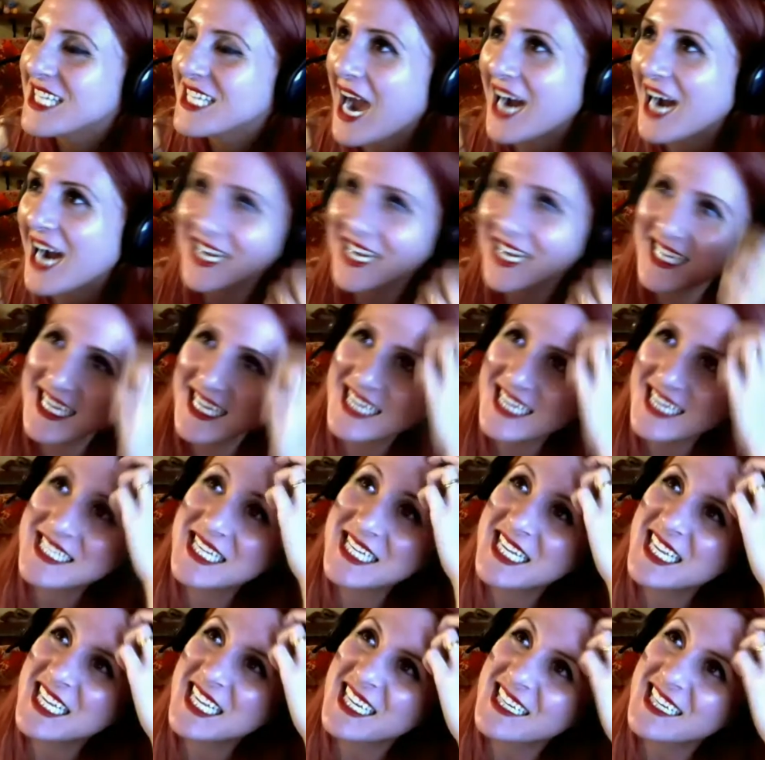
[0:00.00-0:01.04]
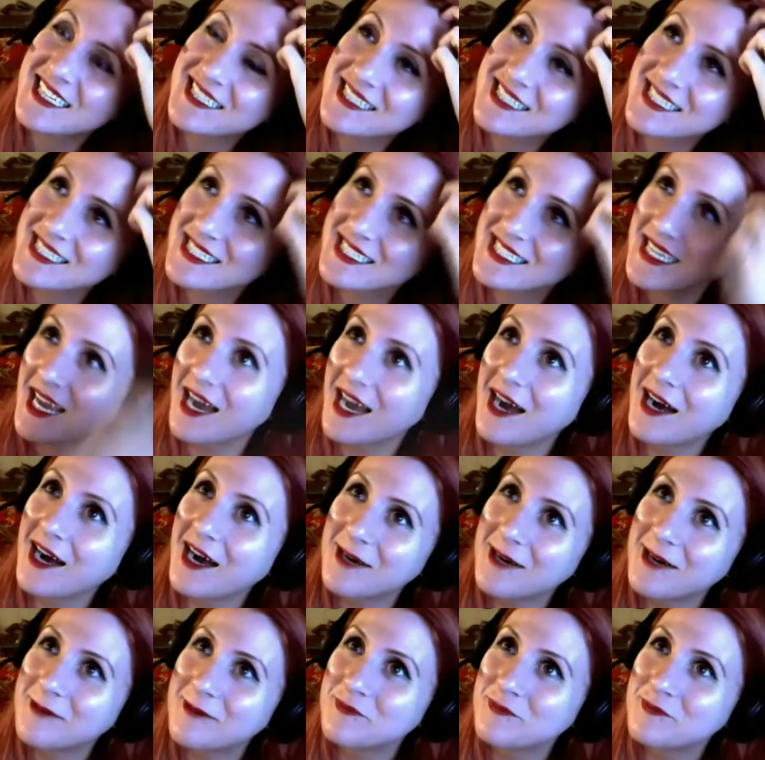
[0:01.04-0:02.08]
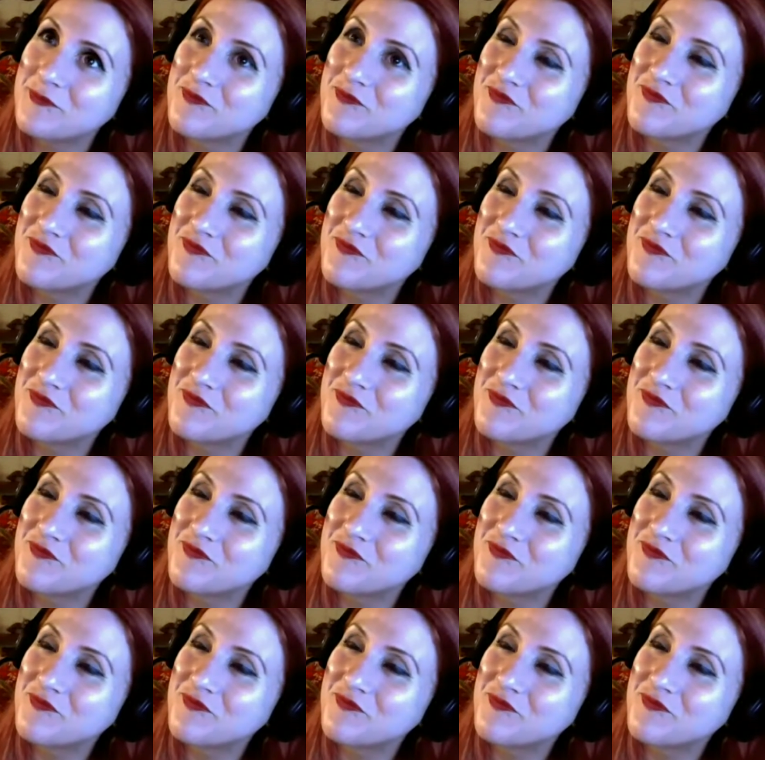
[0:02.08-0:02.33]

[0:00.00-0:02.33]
I guess it is. I